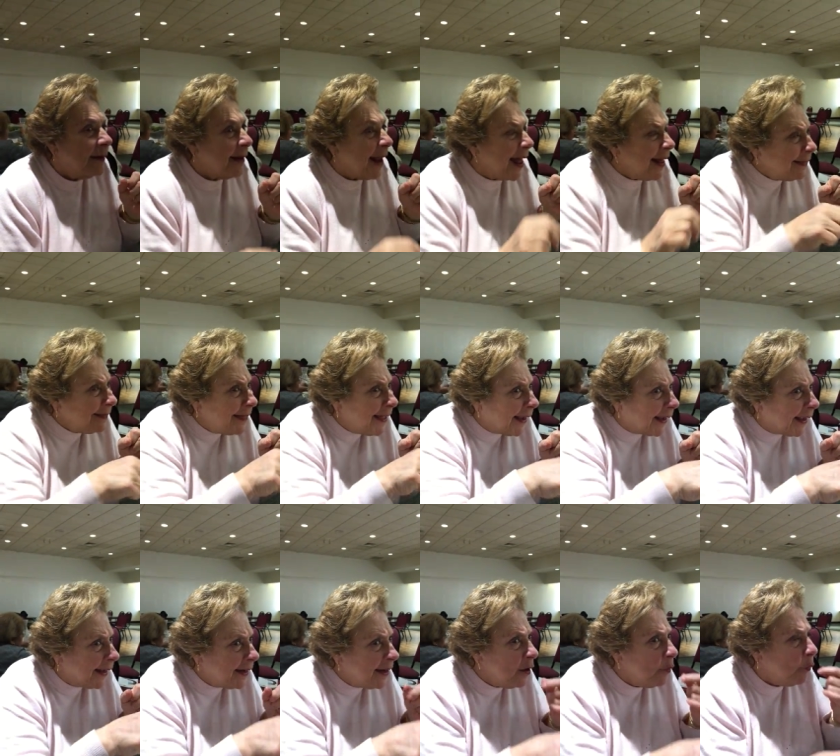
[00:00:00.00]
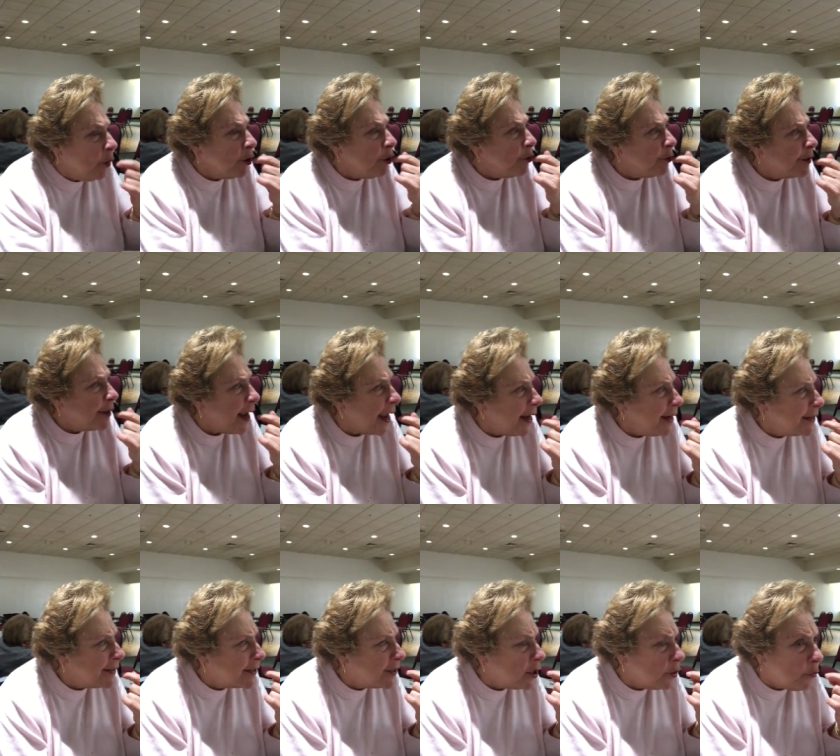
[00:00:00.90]
Not thicken. When you
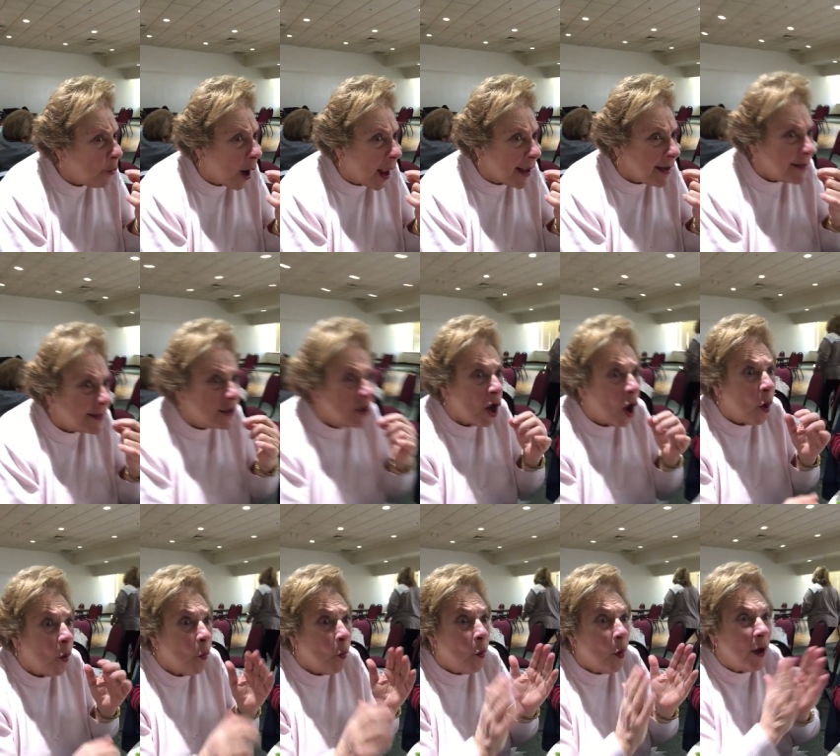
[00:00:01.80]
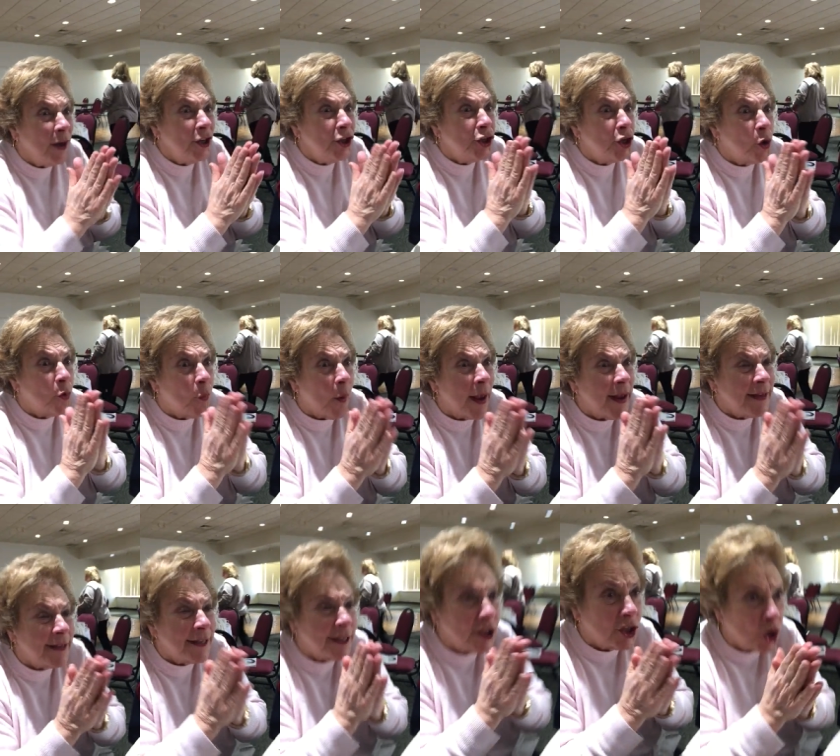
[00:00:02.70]
taste the rice, once your
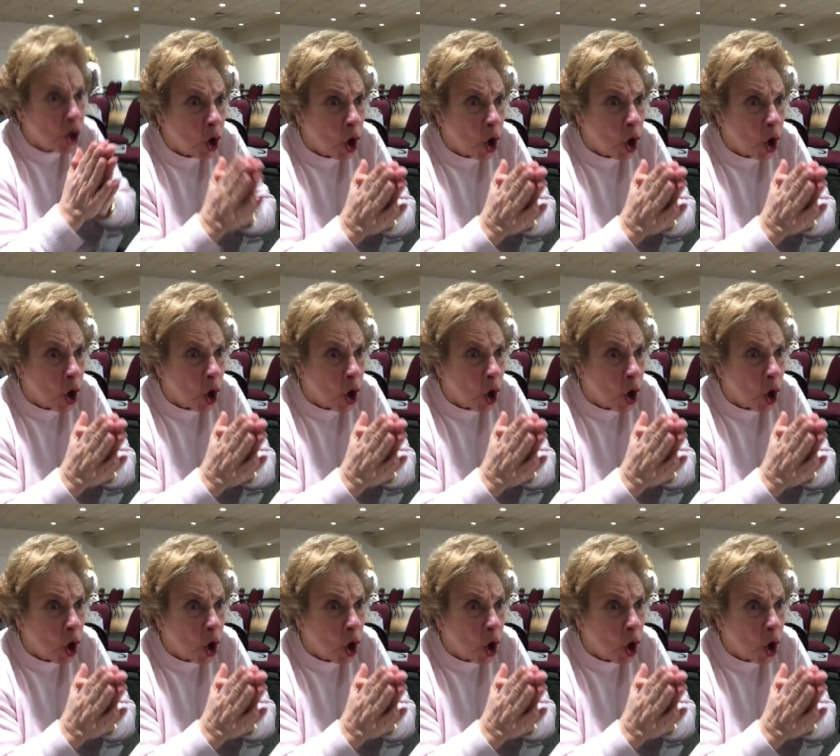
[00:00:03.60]
rice is